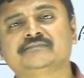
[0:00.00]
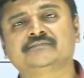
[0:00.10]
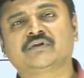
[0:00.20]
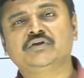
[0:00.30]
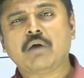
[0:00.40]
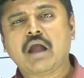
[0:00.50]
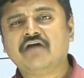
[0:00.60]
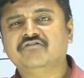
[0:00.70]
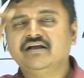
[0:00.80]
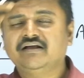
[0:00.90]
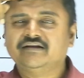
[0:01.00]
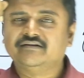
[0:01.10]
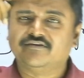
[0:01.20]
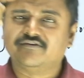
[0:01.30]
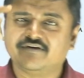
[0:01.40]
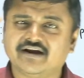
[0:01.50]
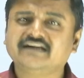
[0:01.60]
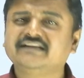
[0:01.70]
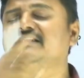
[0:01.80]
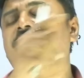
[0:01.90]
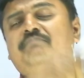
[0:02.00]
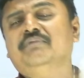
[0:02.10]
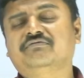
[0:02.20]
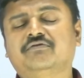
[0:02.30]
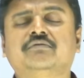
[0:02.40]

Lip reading: You have read them before.